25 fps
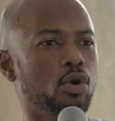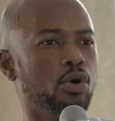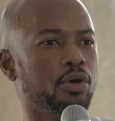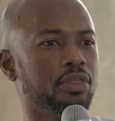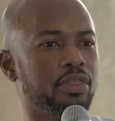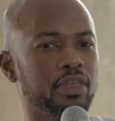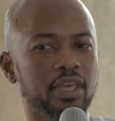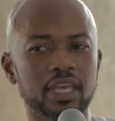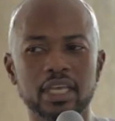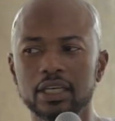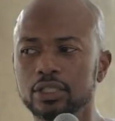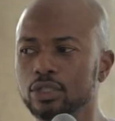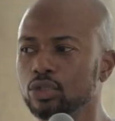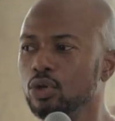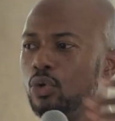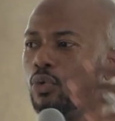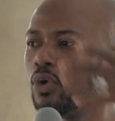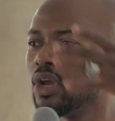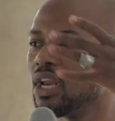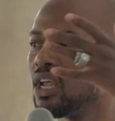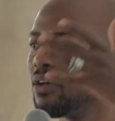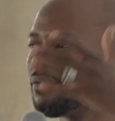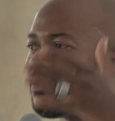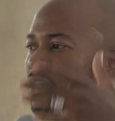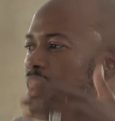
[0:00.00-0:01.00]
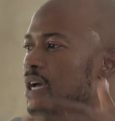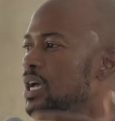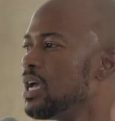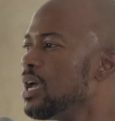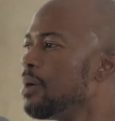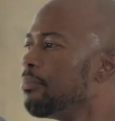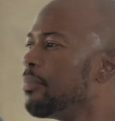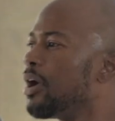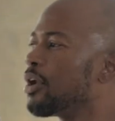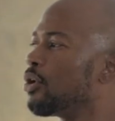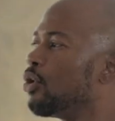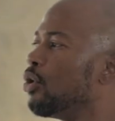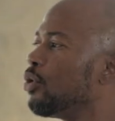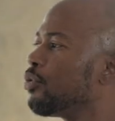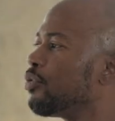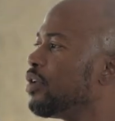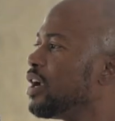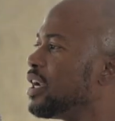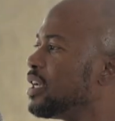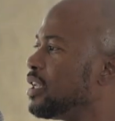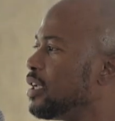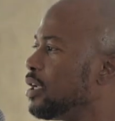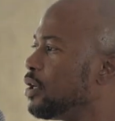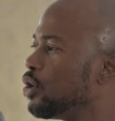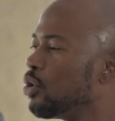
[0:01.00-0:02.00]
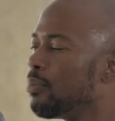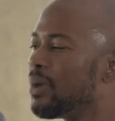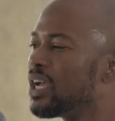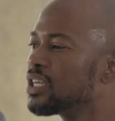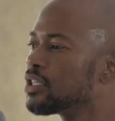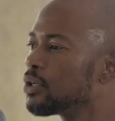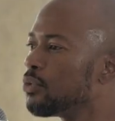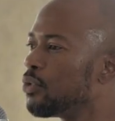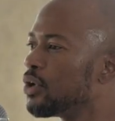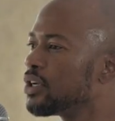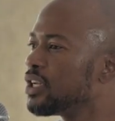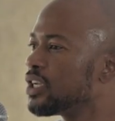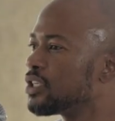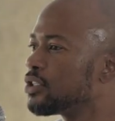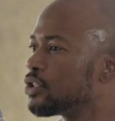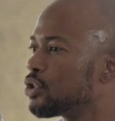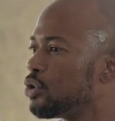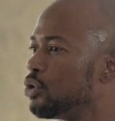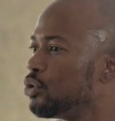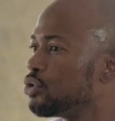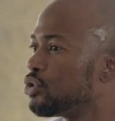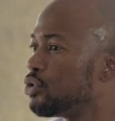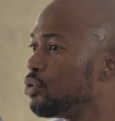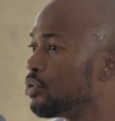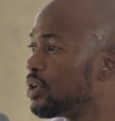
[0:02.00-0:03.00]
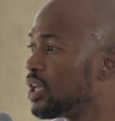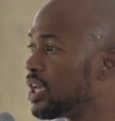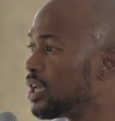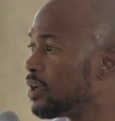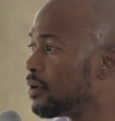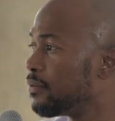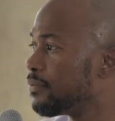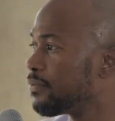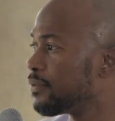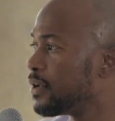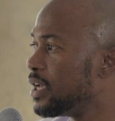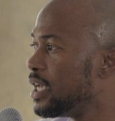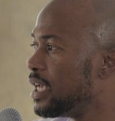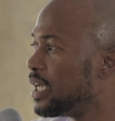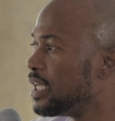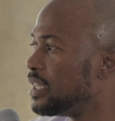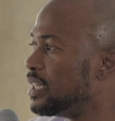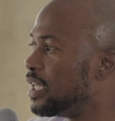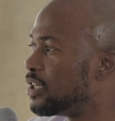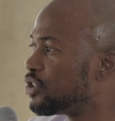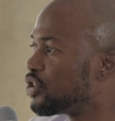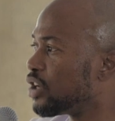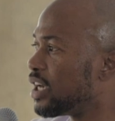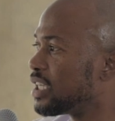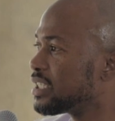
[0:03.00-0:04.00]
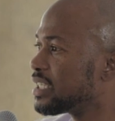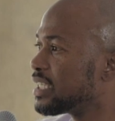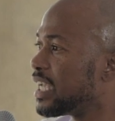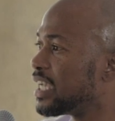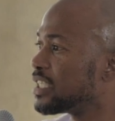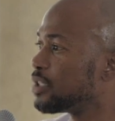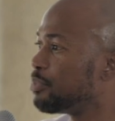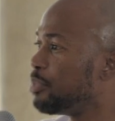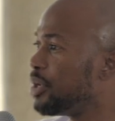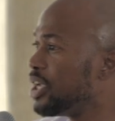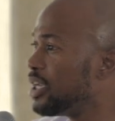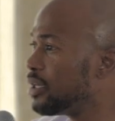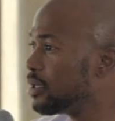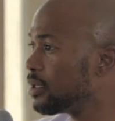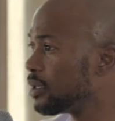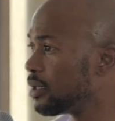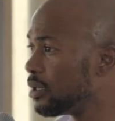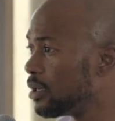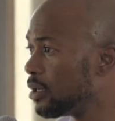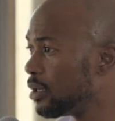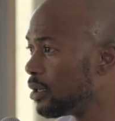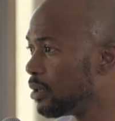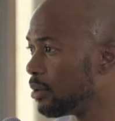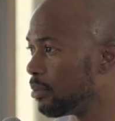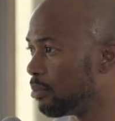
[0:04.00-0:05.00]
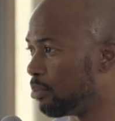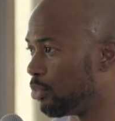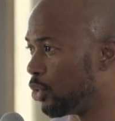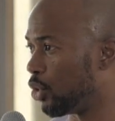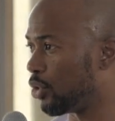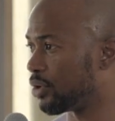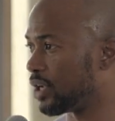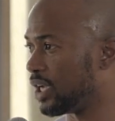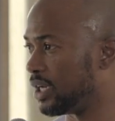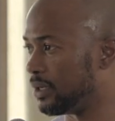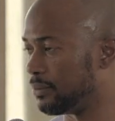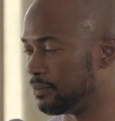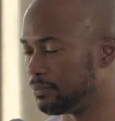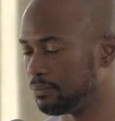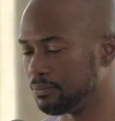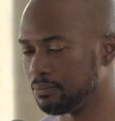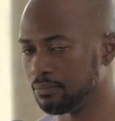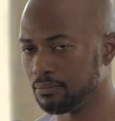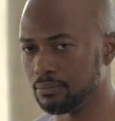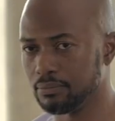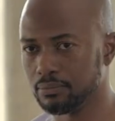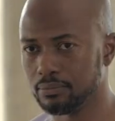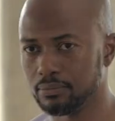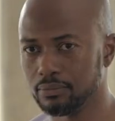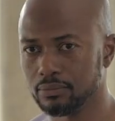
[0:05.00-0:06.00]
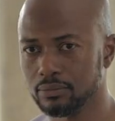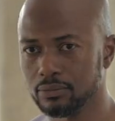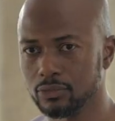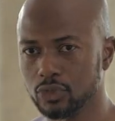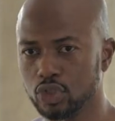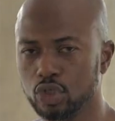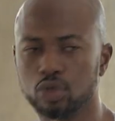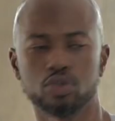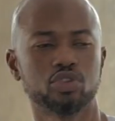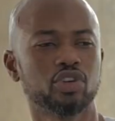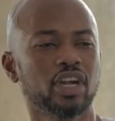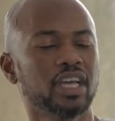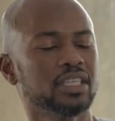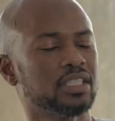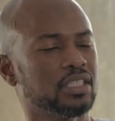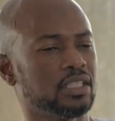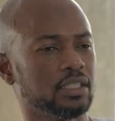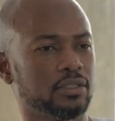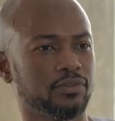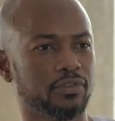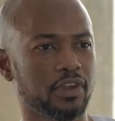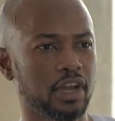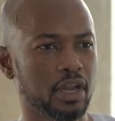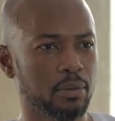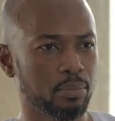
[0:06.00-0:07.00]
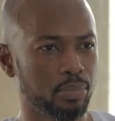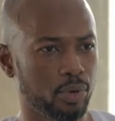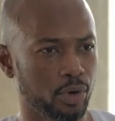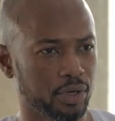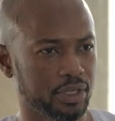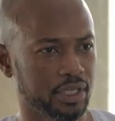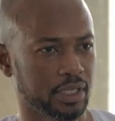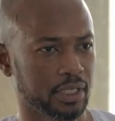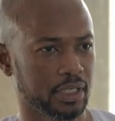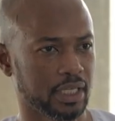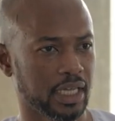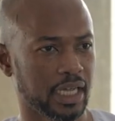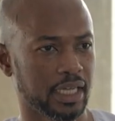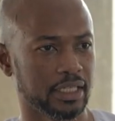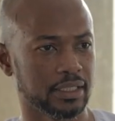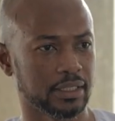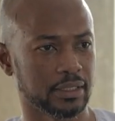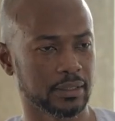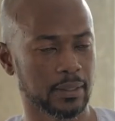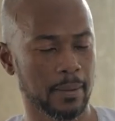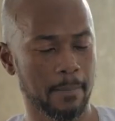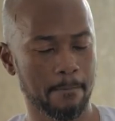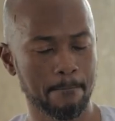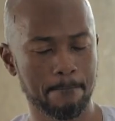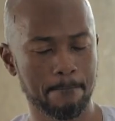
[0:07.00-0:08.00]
or this or whatever, but already no matter what excuse you give, the trust has been broken. So trust is very important, guys.